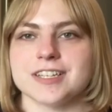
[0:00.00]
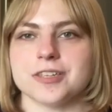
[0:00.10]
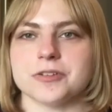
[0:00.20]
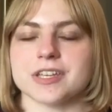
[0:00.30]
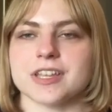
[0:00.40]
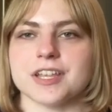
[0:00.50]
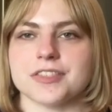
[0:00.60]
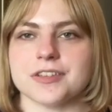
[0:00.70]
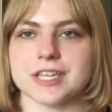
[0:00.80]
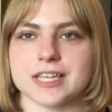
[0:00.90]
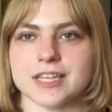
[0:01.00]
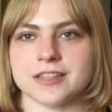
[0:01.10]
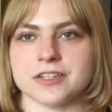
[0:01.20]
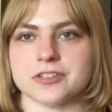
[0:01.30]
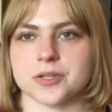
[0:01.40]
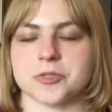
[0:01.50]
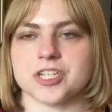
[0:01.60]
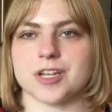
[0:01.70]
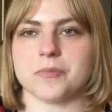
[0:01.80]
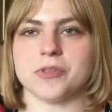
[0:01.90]
you can click the link in the
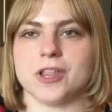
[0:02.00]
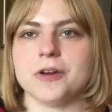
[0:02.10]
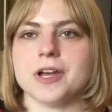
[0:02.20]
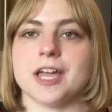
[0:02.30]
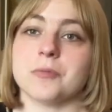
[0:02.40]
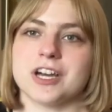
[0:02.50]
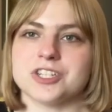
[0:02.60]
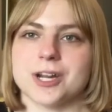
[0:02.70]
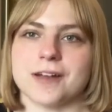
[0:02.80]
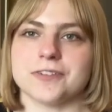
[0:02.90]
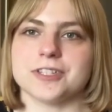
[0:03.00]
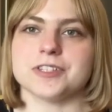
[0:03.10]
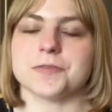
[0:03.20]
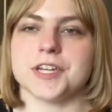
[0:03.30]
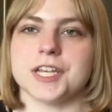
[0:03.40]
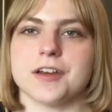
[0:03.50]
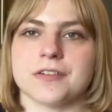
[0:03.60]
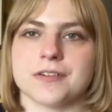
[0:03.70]
description down below and watch it after this video.